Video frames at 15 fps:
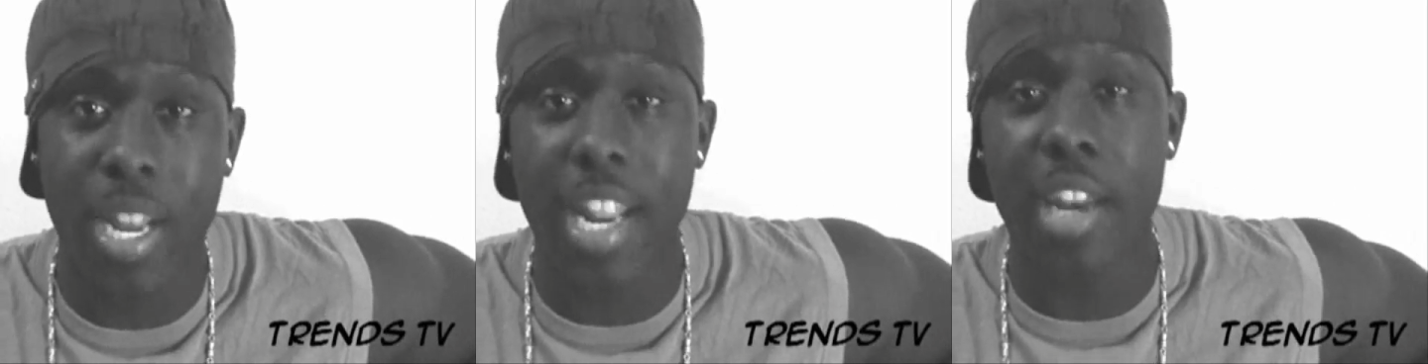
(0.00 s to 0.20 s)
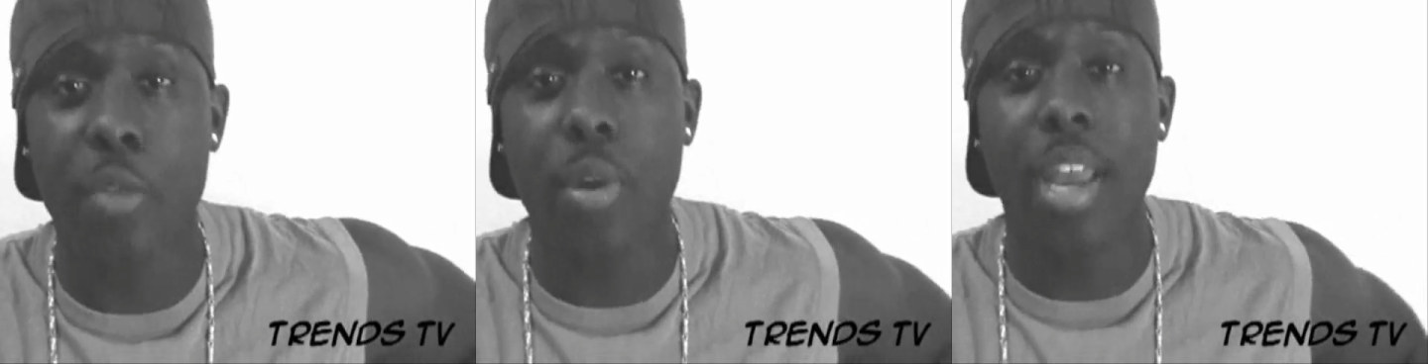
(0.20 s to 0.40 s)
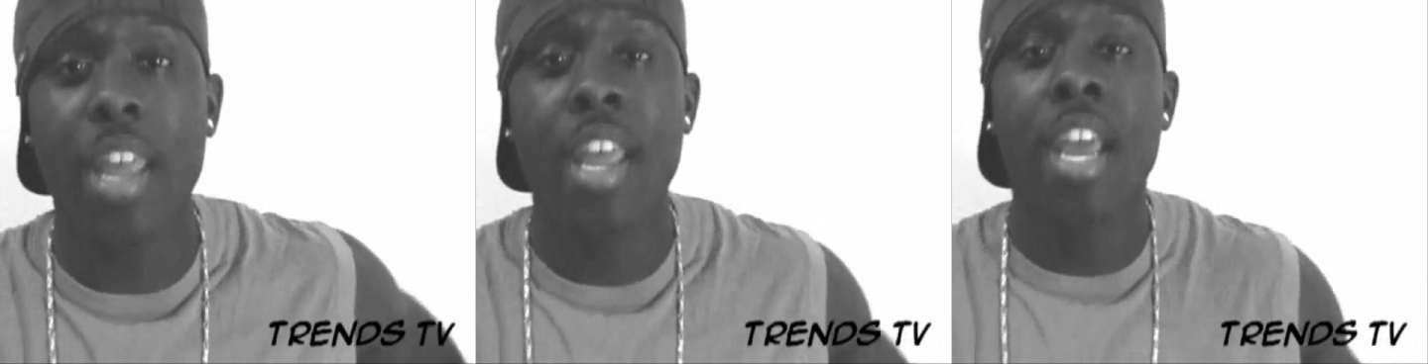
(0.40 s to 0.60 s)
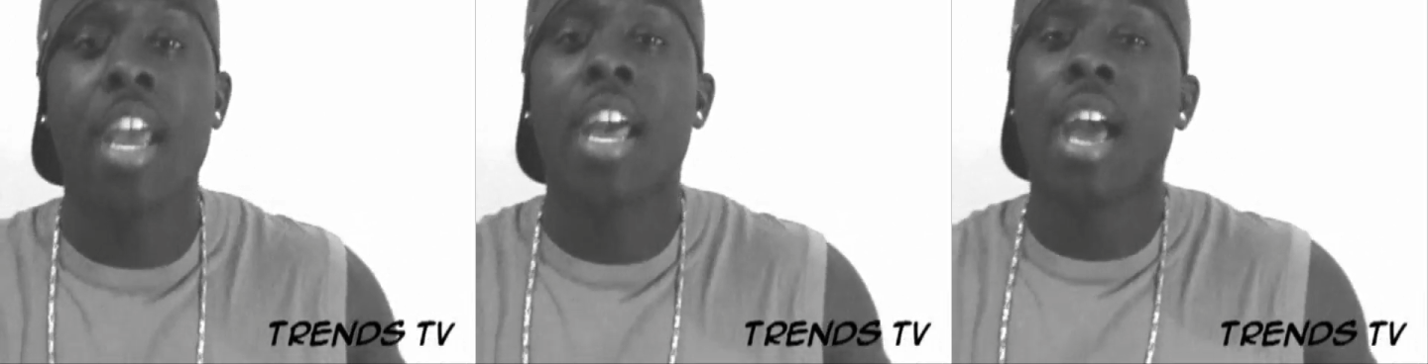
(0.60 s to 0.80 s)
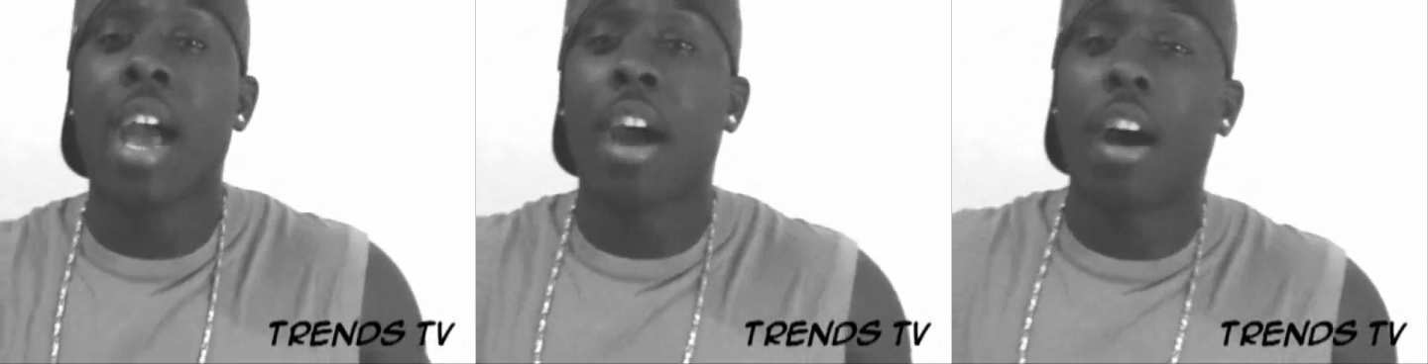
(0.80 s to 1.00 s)
But anyway,
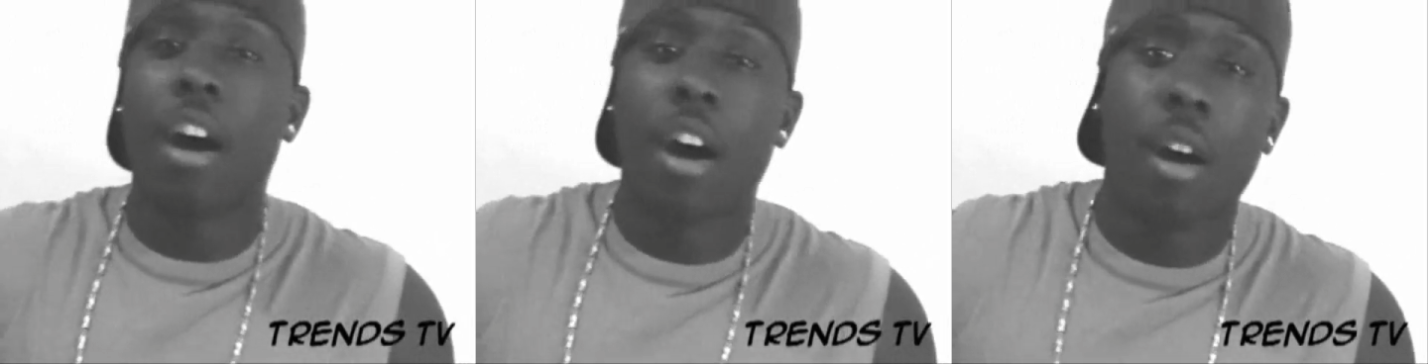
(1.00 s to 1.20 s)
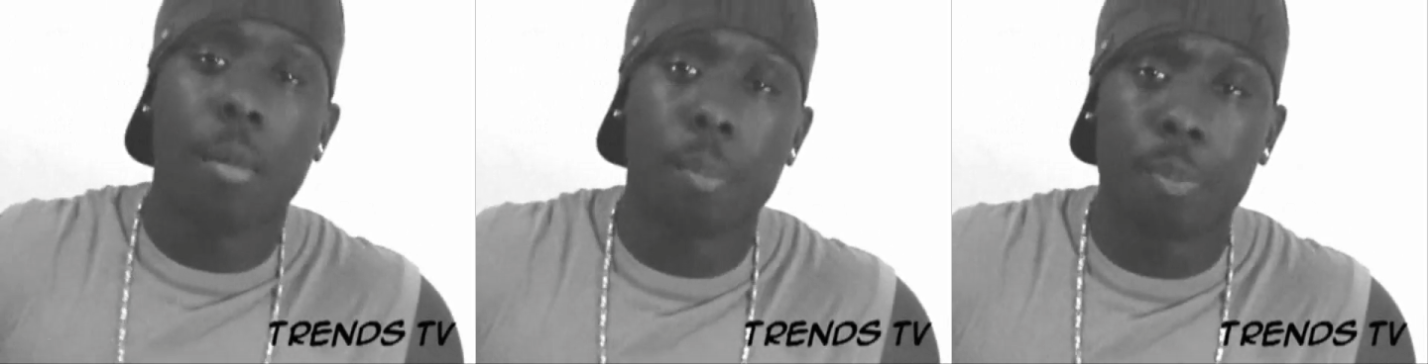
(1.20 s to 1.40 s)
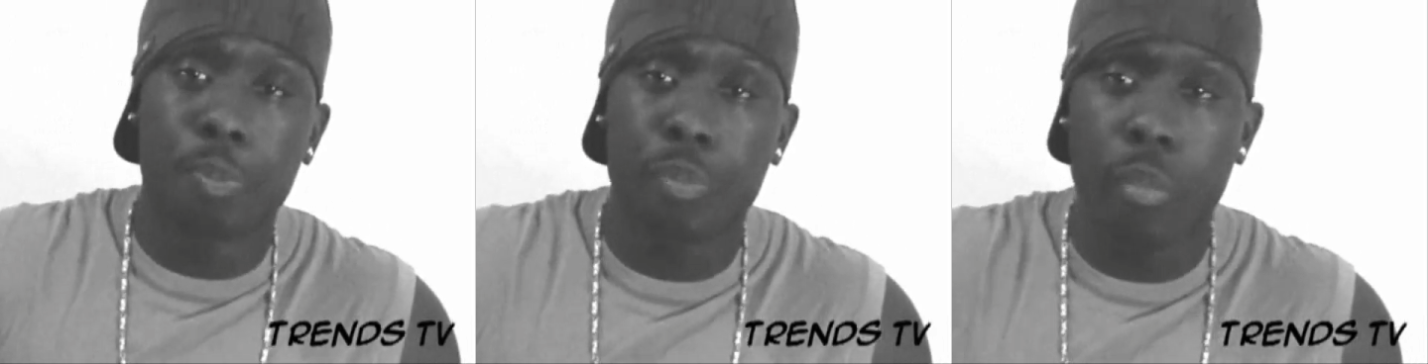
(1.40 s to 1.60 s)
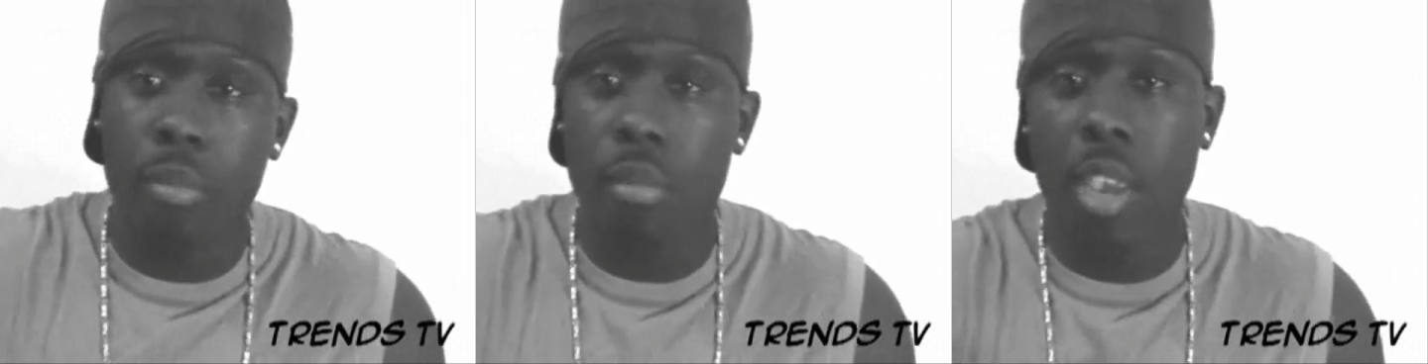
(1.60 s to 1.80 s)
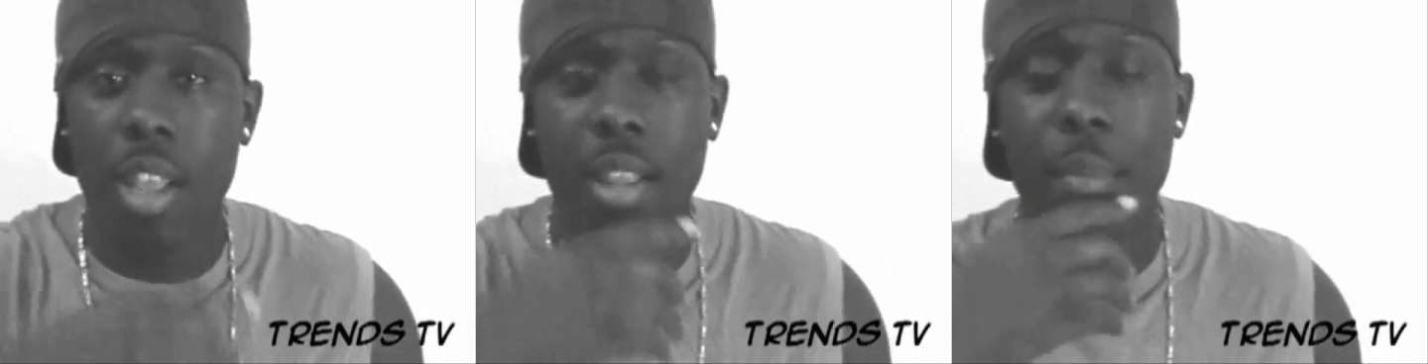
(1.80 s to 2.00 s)
um,
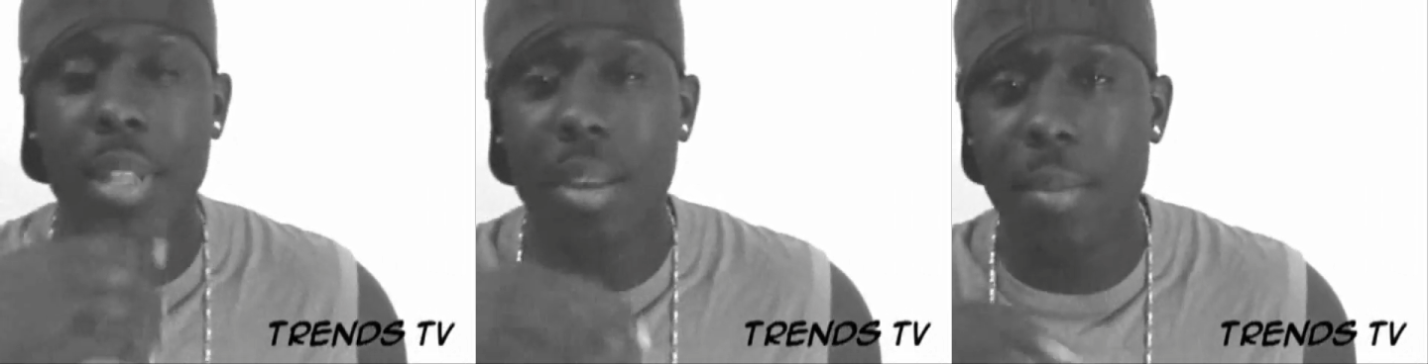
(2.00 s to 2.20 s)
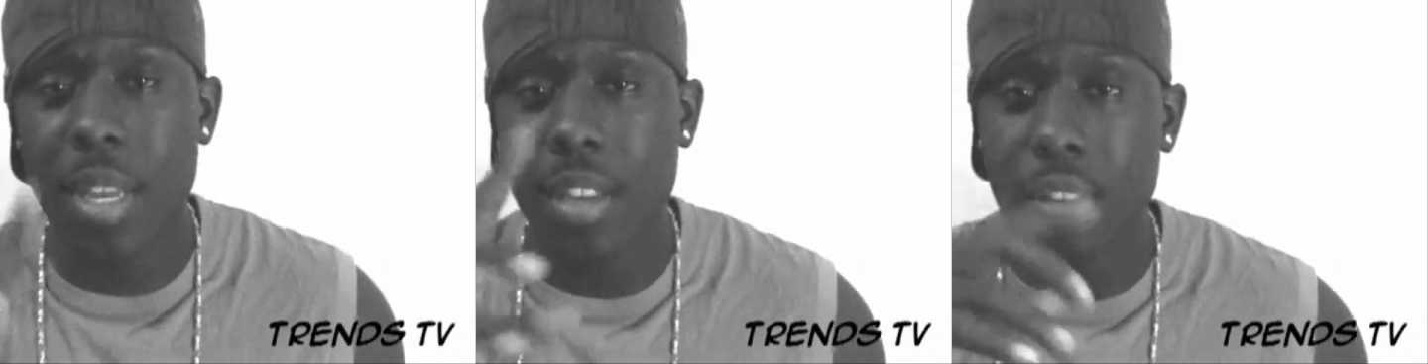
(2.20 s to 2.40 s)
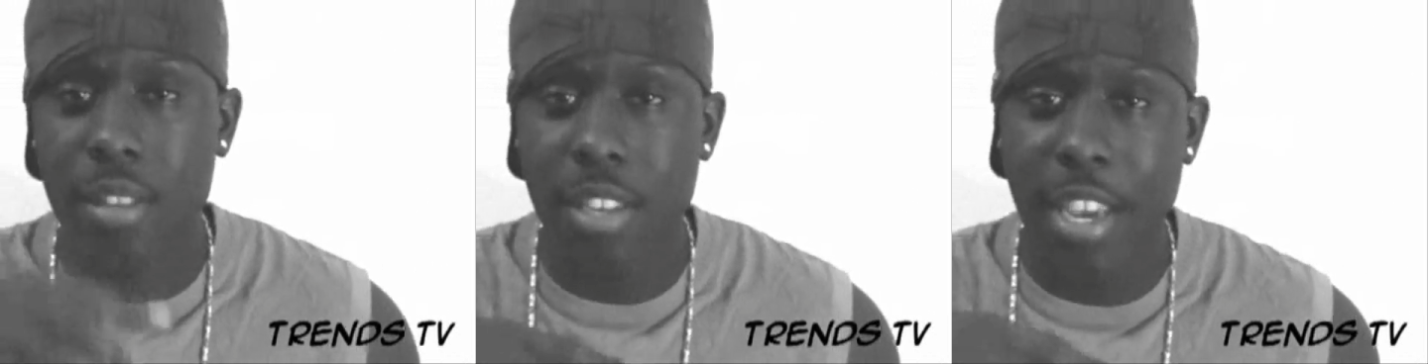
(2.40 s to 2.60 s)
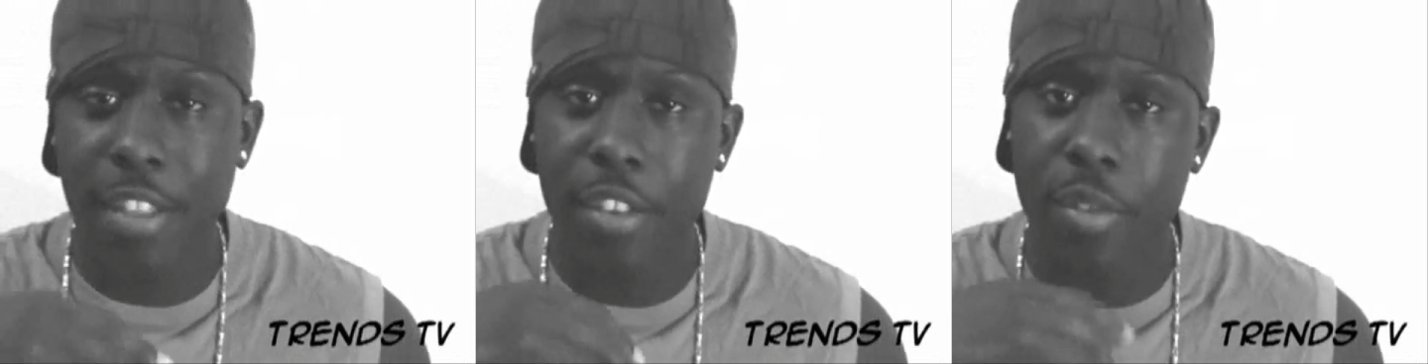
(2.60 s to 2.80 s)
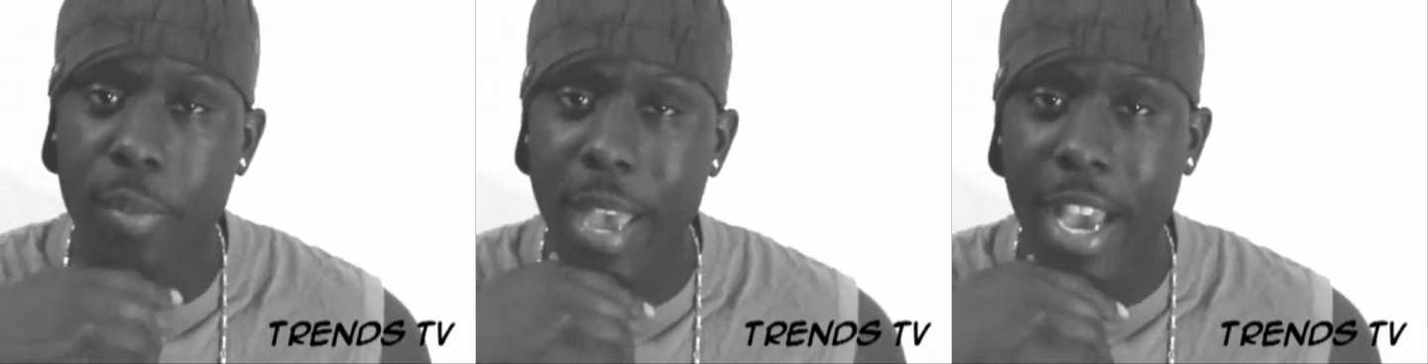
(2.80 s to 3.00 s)
let me let me
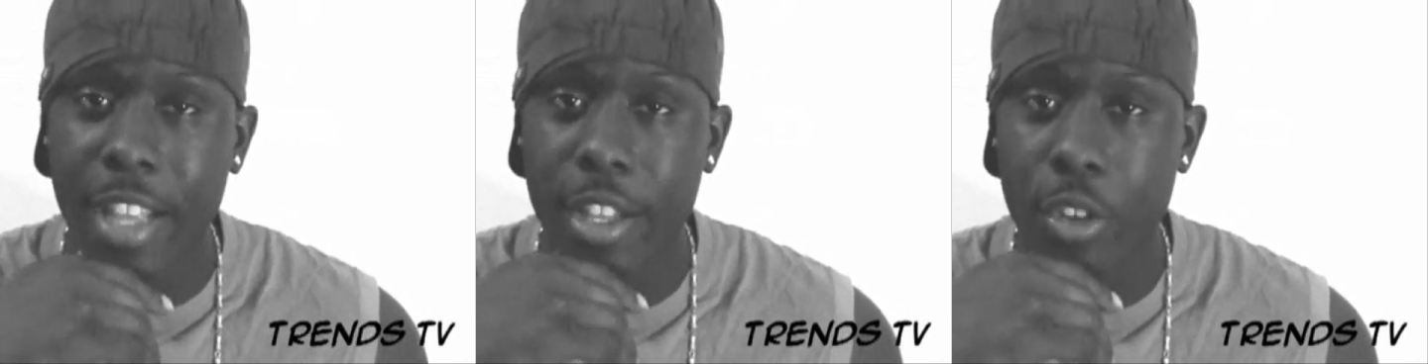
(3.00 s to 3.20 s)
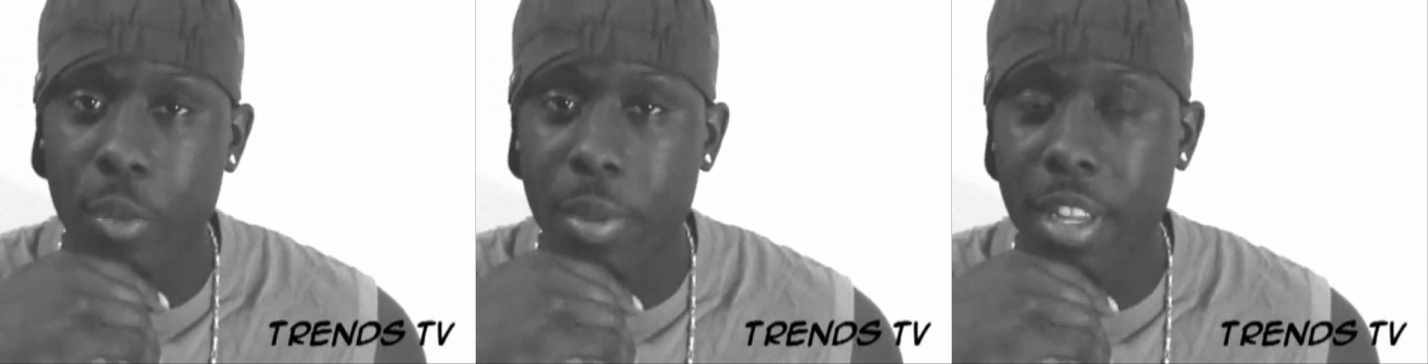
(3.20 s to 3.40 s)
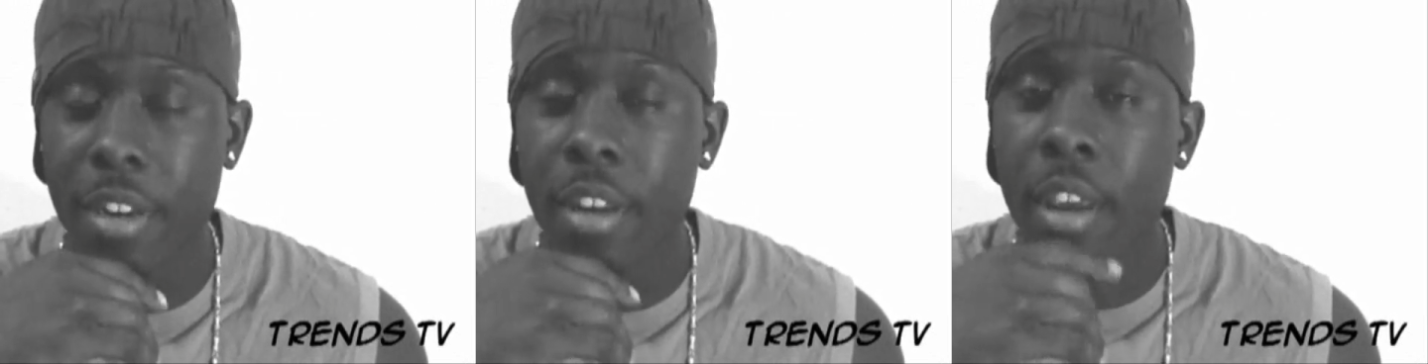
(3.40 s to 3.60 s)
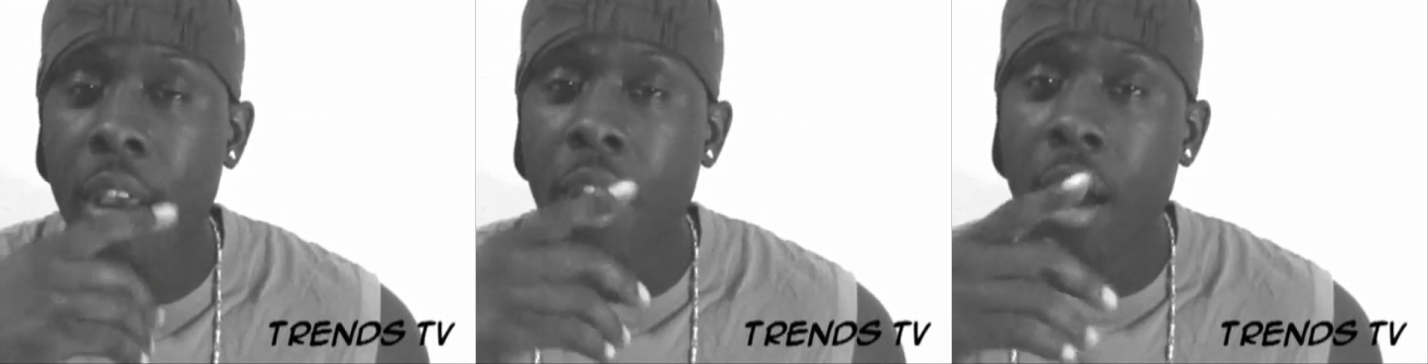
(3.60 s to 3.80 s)
take this back a little bit.